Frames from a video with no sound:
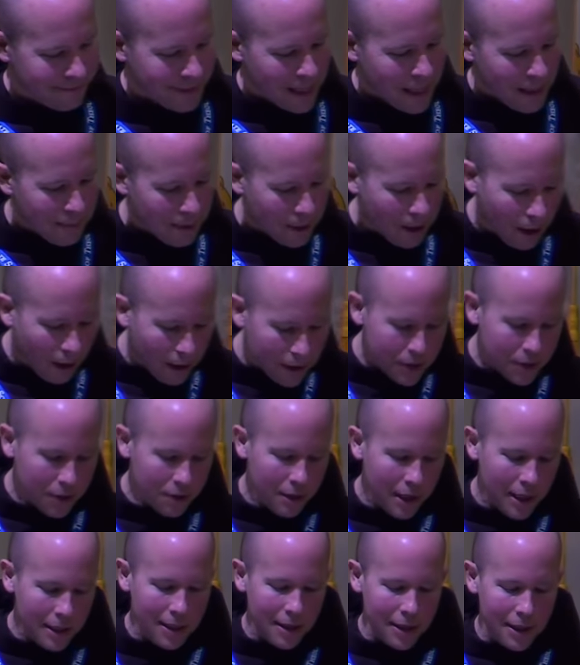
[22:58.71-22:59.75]
But also
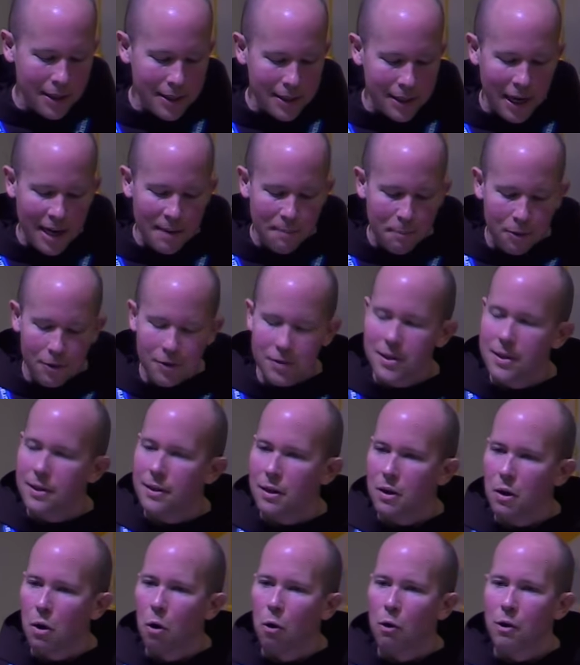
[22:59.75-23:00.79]
like the disciples in the
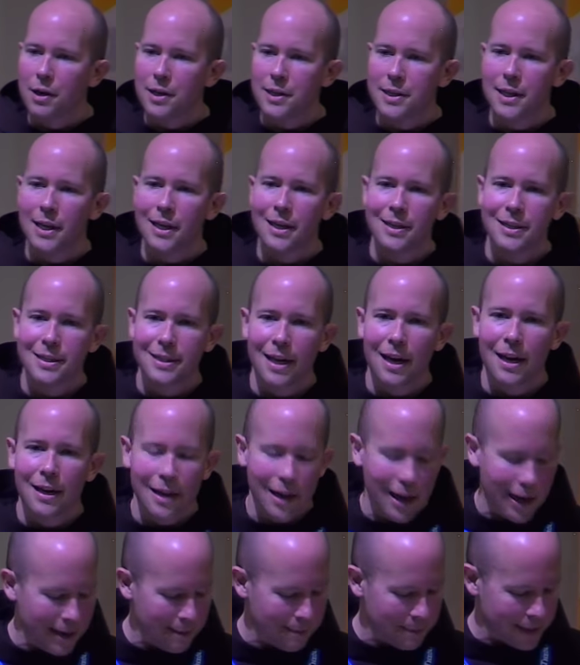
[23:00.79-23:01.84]
chorus on
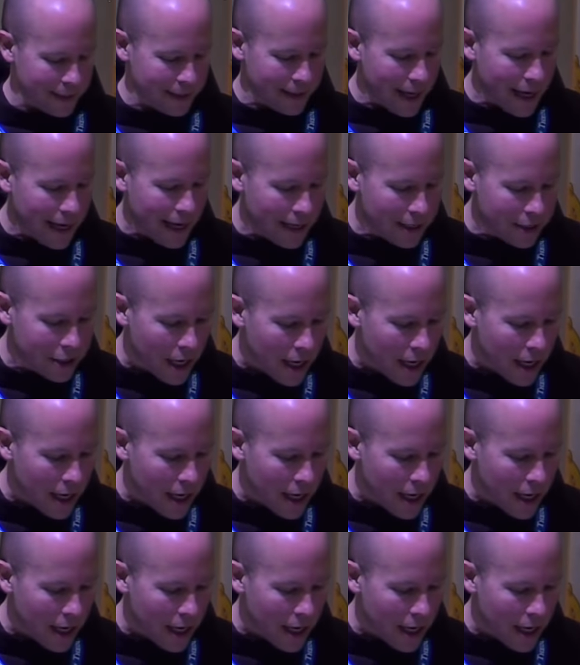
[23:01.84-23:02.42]
Sondheim's stage,